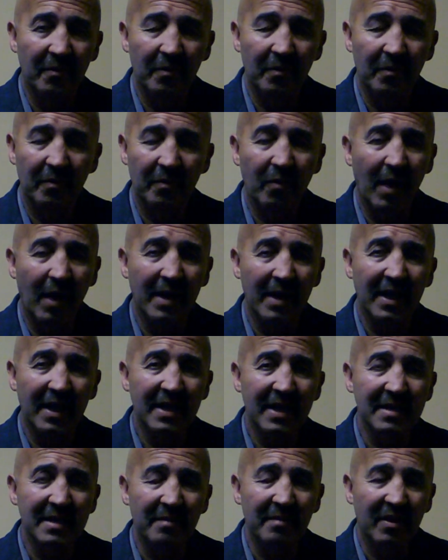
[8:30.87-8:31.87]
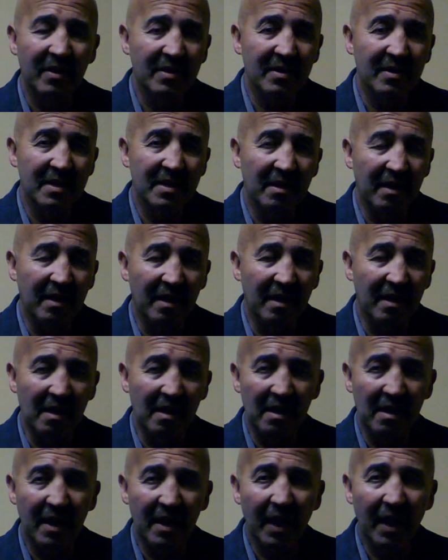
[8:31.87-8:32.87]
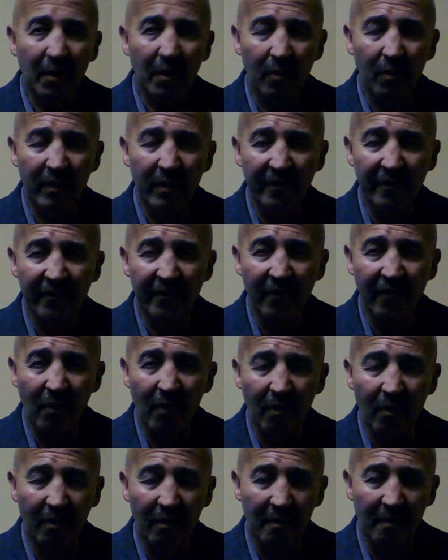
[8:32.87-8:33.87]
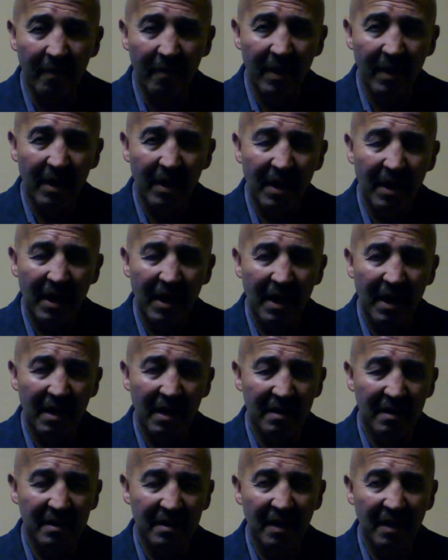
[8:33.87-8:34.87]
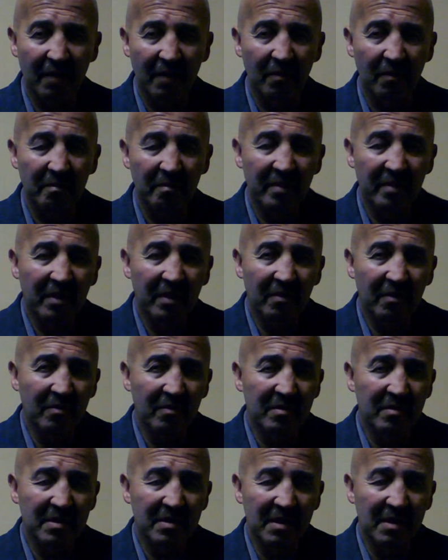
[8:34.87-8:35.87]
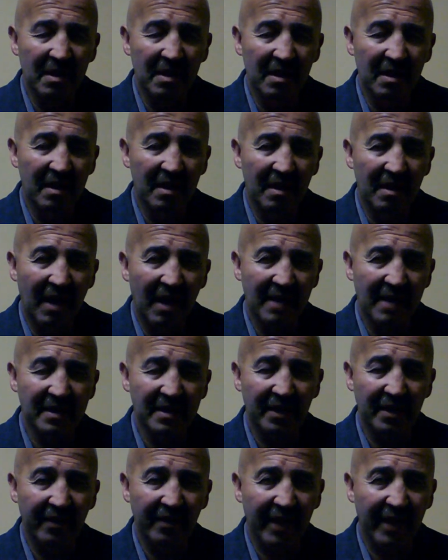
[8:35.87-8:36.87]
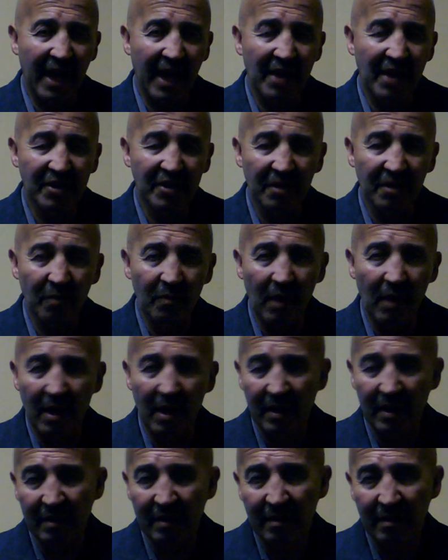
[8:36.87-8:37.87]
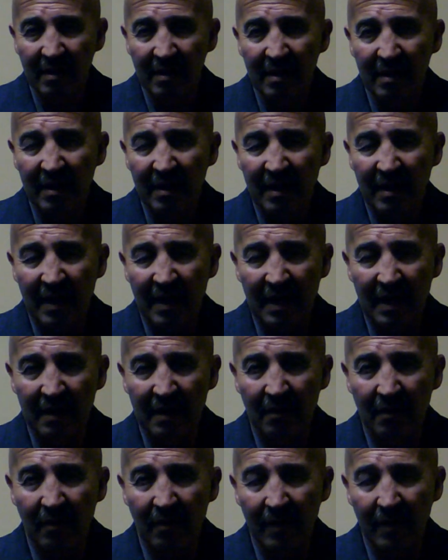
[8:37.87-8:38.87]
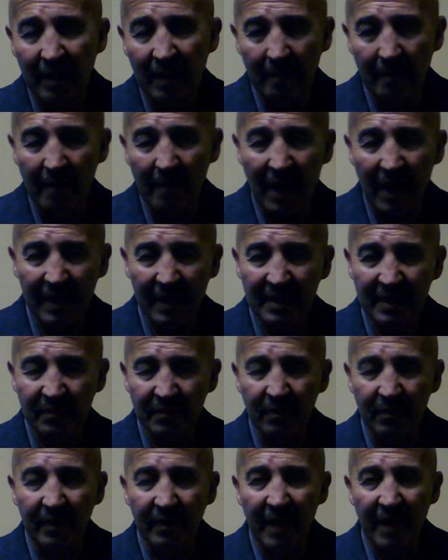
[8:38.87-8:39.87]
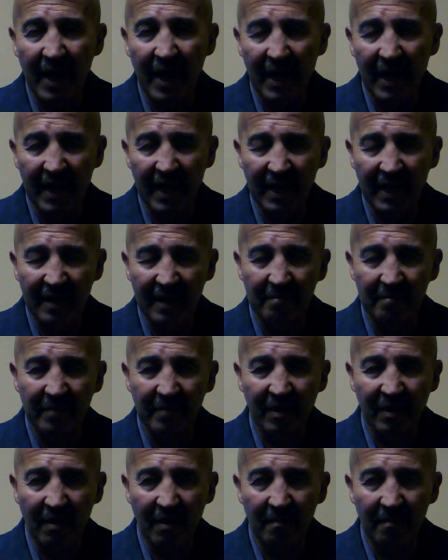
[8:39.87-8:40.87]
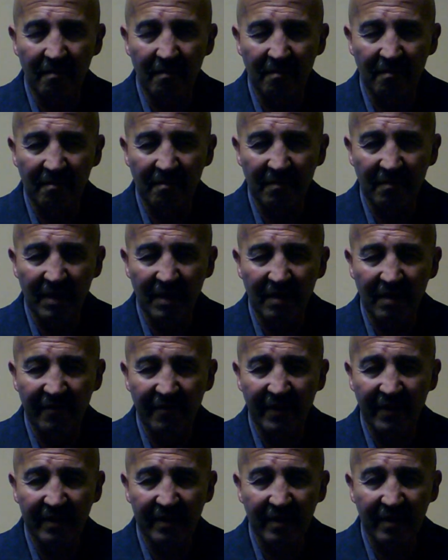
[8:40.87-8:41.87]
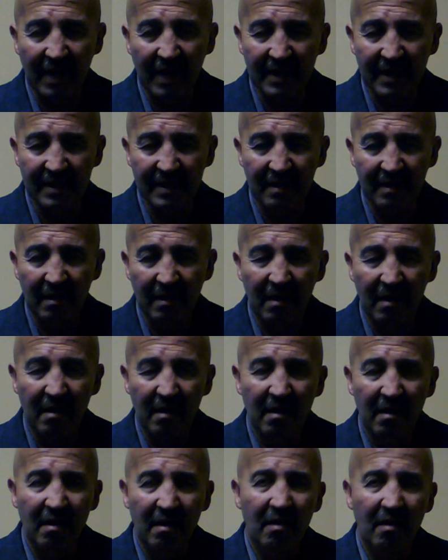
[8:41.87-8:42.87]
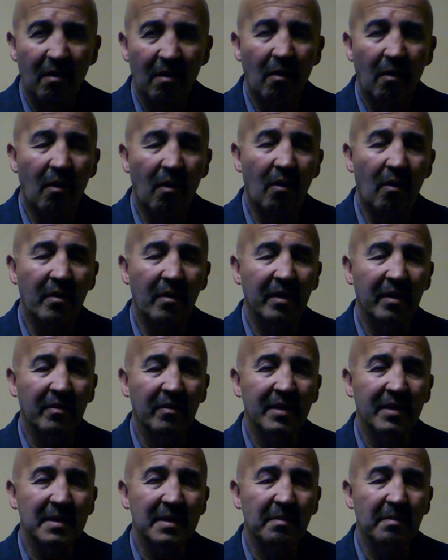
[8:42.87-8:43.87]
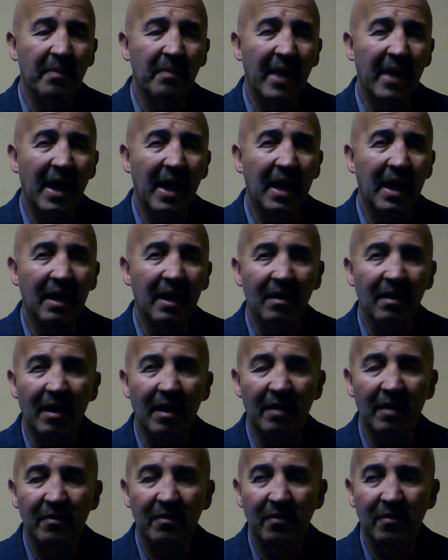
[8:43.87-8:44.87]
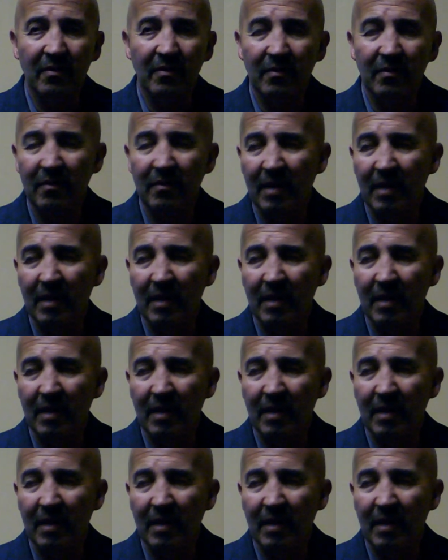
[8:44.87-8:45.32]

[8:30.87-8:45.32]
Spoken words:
quite easy, because they're in a liquid form, and they could be used as irrigation water, and all their bodies will die and become fertilizer. Or they could spray onto